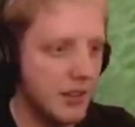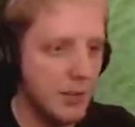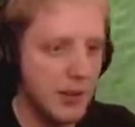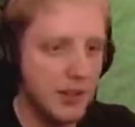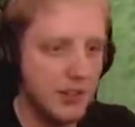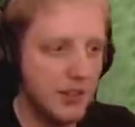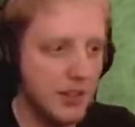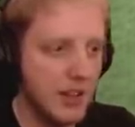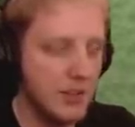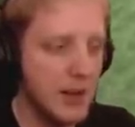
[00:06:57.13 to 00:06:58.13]
Grab
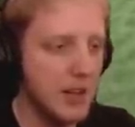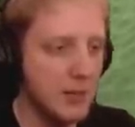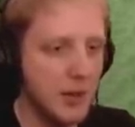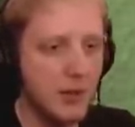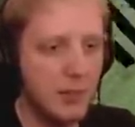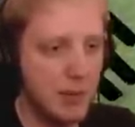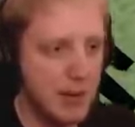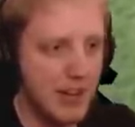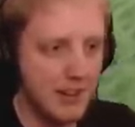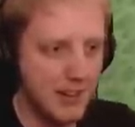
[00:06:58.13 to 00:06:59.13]
these. It's better to be over
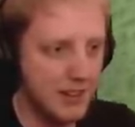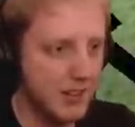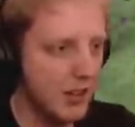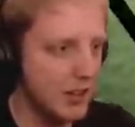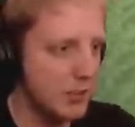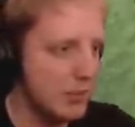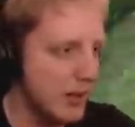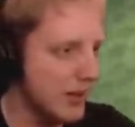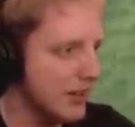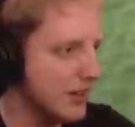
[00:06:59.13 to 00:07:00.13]
prepared than under
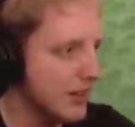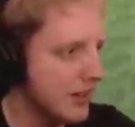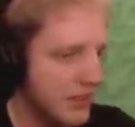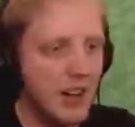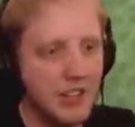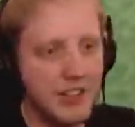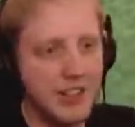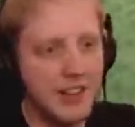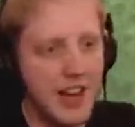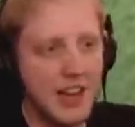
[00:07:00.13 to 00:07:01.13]
prepared.
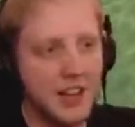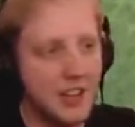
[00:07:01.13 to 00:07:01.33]
Honestly, that